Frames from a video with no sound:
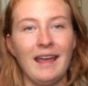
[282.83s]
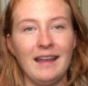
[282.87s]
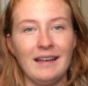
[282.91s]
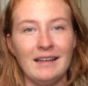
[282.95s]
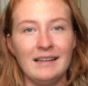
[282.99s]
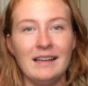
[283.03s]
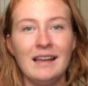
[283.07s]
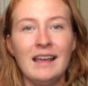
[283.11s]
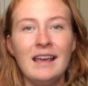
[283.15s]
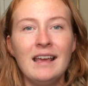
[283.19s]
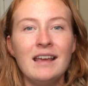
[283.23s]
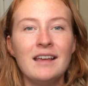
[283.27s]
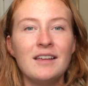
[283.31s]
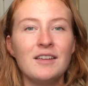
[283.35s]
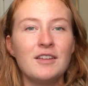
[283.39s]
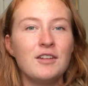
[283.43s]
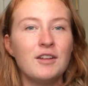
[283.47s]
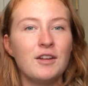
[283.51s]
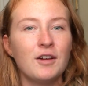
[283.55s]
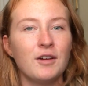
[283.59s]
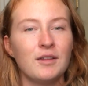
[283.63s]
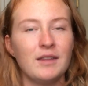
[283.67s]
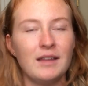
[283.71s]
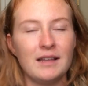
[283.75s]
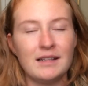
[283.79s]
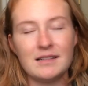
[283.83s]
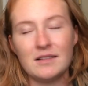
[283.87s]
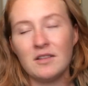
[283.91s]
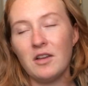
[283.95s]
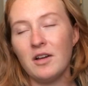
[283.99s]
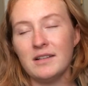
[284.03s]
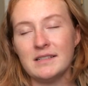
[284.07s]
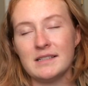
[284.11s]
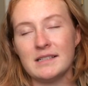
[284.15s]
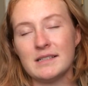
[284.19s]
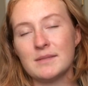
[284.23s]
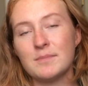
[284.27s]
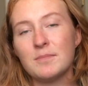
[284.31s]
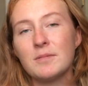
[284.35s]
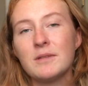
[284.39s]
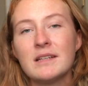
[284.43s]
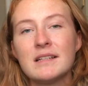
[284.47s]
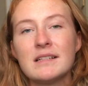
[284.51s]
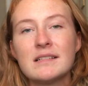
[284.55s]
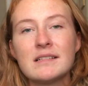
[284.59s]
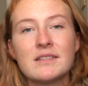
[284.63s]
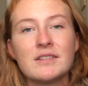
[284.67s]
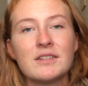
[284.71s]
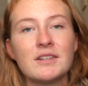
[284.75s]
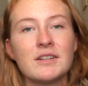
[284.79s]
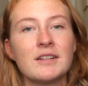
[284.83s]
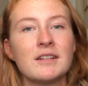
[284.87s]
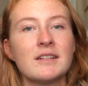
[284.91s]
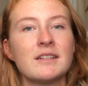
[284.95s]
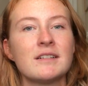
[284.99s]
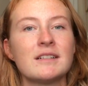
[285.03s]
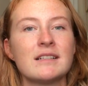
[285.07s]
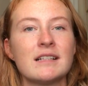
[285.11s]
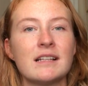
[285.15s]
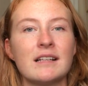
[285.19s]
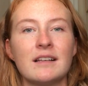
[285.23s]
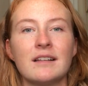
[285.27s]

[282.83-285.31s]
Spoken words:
and you know that causes blisters.